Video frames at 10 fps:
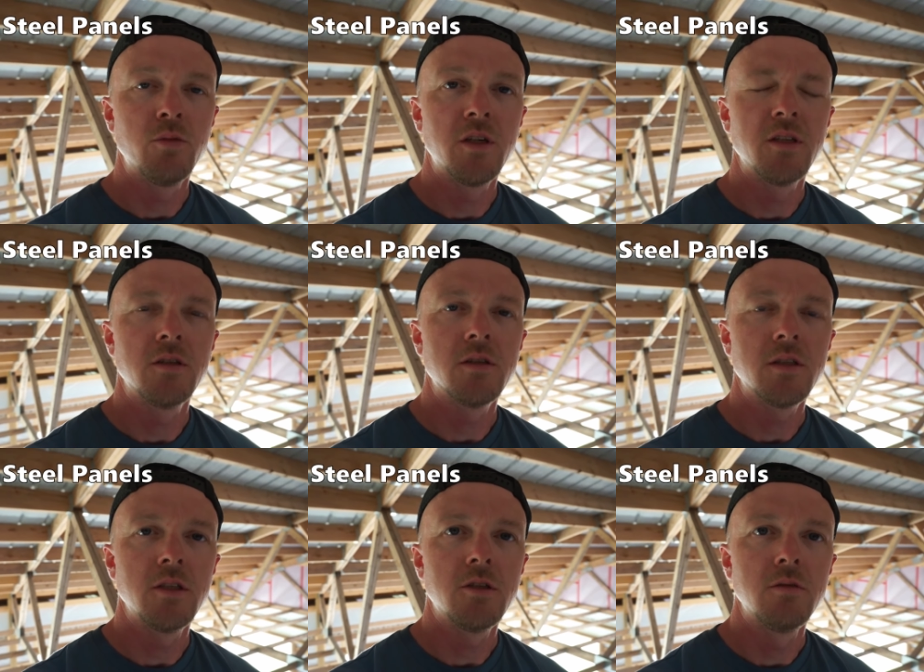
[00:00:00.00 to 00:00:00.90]
running the
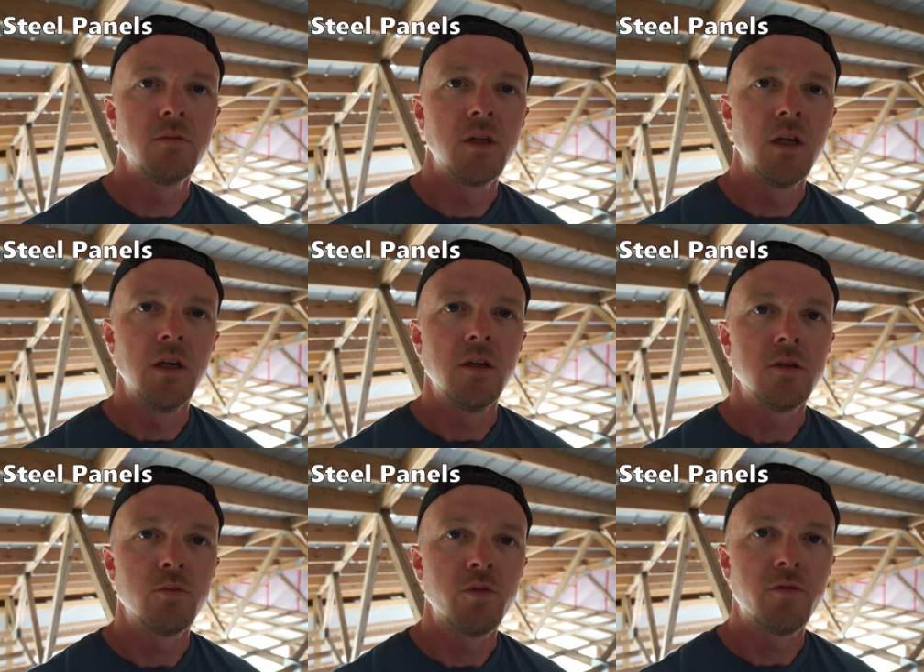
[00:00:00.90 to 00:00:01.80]
steel.
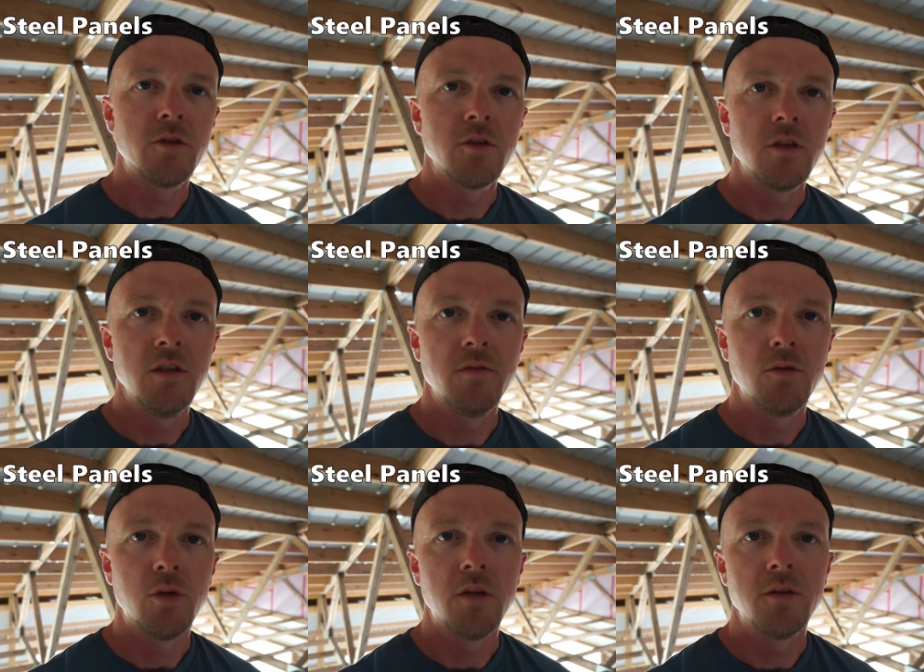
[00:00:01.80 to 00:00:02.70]
So before you can
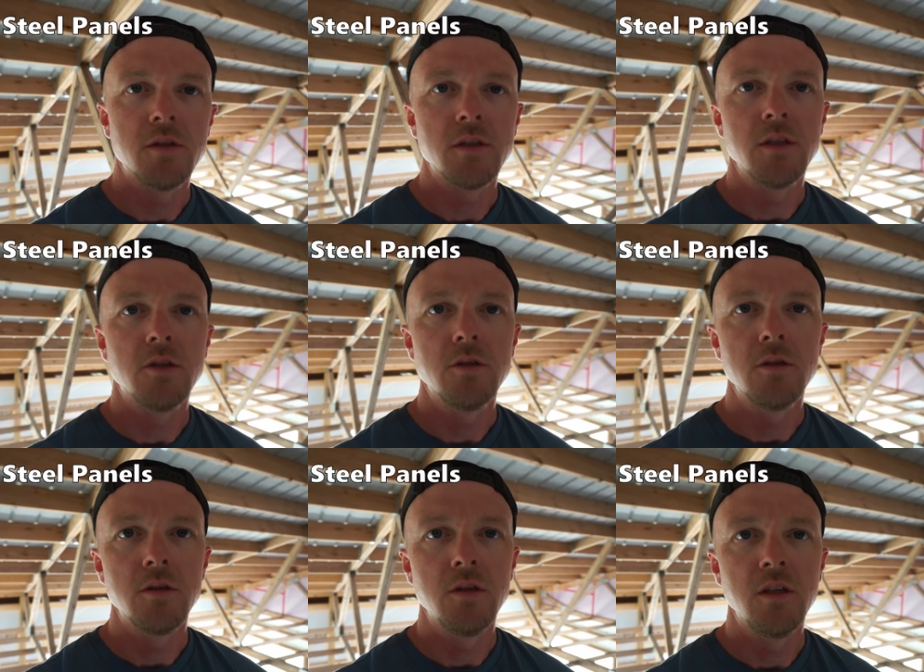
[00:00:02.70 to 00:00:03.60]
even run the steel,
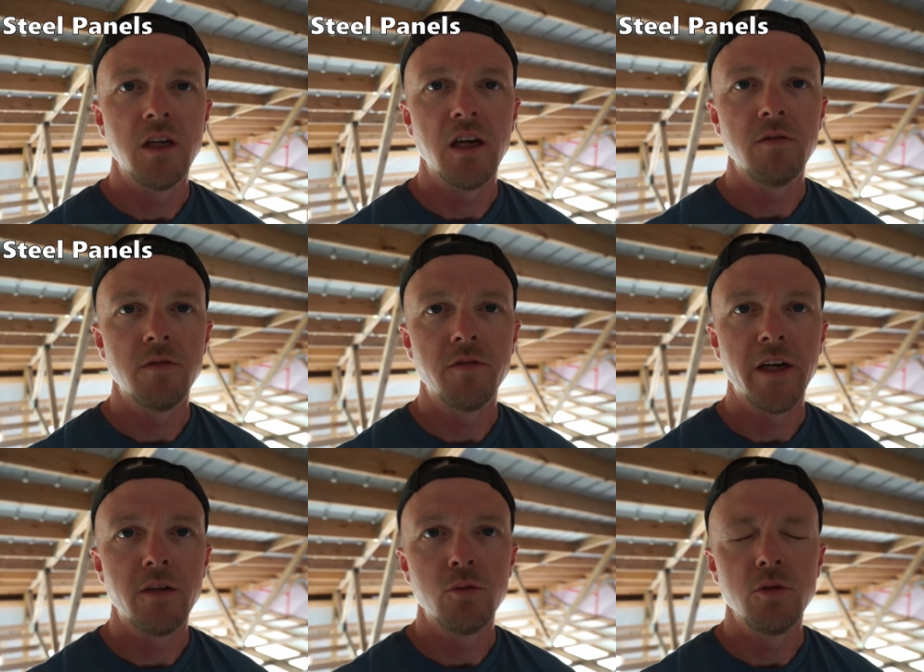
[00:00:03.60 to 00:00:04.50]
you need to have a
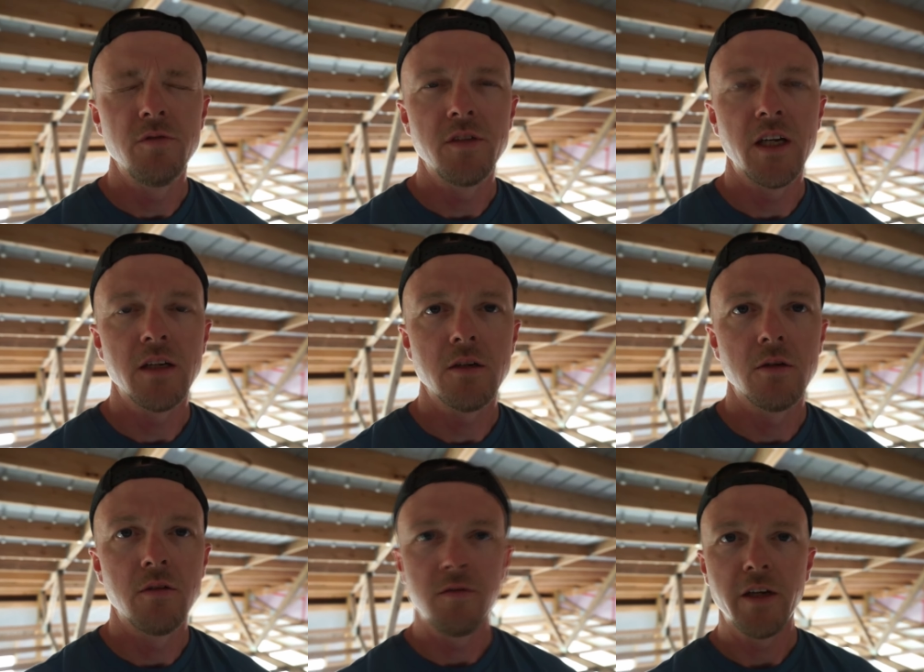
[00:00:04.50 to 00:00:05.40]
flat roof deck
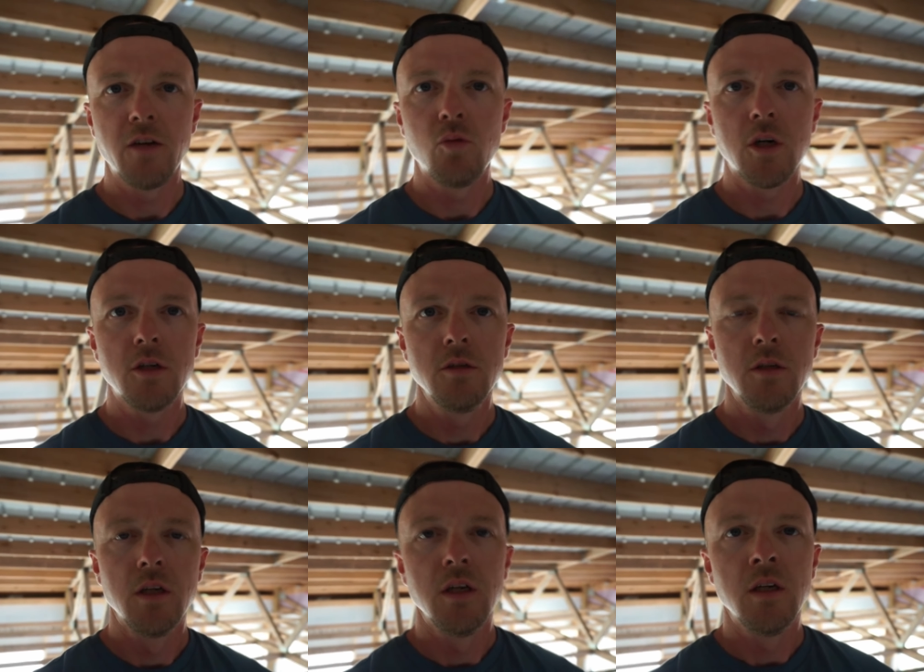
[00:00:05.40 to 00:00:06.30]
or a flat wall.